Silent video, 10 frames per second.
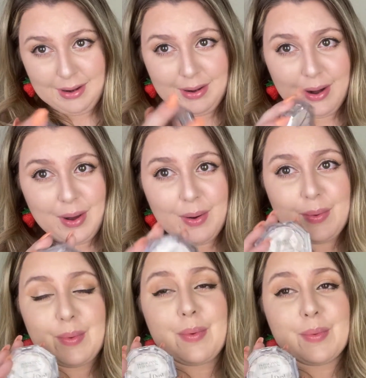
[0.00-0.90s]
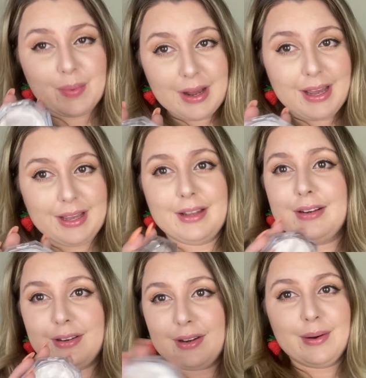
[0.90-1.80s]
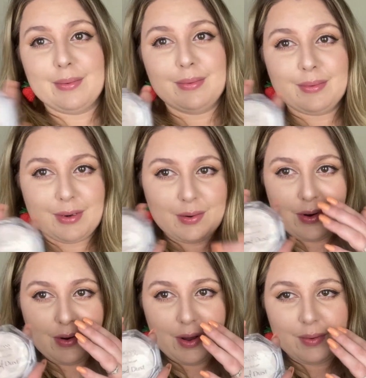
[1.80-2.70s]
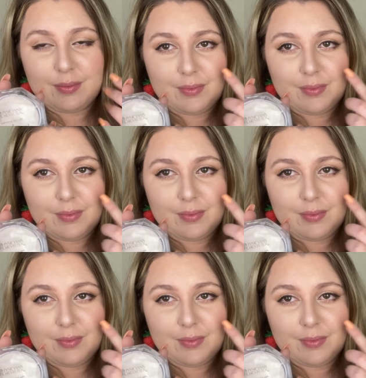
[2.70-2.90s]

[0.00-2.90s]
No way. No, no, no, no.